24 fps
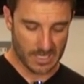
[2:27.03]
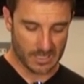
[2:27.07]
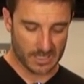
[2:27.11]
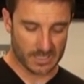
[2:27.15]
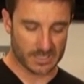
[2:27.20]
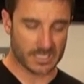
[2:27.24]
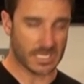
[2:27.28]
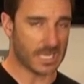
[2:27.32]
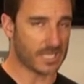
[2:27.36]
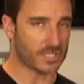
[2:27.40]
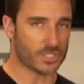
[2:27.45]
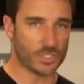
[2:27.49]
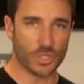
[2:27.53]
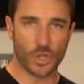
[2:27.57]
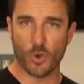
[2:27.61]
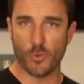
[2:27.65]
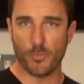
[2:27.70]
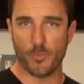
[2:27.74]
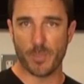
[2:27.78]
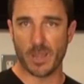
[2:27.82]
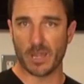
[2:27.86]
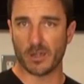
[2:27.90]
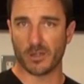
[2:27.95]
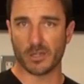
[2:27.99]
This has
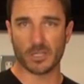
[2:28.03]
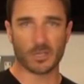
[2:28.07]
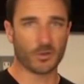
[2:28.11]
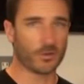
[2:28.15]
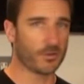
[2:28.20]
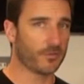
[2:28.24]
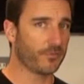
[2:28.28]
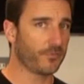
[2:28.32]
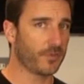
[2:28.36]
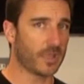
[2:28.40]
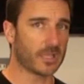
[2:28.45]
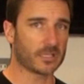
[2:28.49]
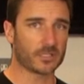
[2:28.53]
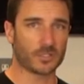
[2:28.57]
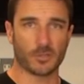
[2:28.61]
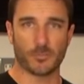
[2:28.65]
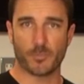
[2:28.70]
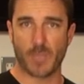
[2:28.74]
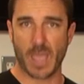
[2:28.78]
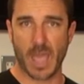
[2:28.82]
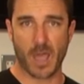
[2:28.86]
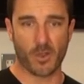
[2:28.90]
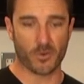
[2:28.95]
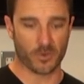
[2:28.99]
no bearing or effect
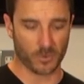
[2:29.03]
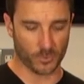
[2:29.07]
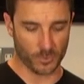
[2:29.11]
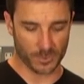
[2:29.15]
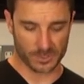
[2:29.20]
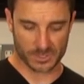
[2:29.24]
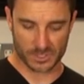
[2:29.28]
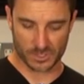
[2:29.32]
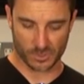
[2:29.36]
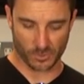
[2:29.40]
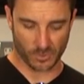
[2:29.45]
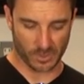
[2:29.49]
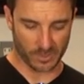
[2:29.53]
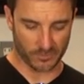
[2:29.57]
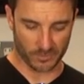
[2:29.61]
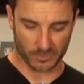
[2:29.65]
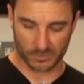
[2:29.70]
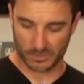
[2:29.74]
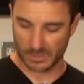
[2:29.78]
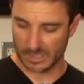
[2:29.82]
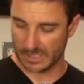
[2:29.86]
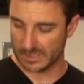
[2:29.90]
on power whatsoever.